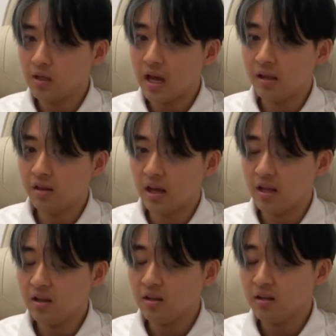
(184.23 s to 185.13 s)
And
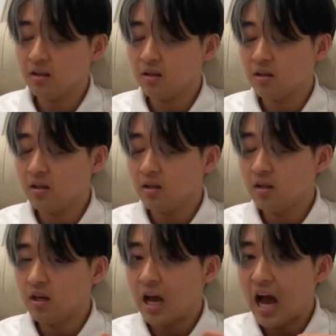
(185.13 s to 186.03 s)
then,
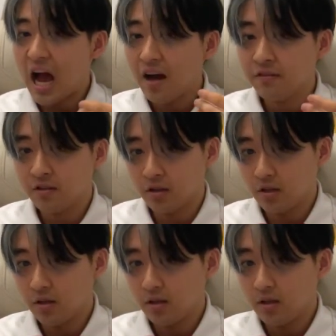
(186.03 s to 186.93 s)
after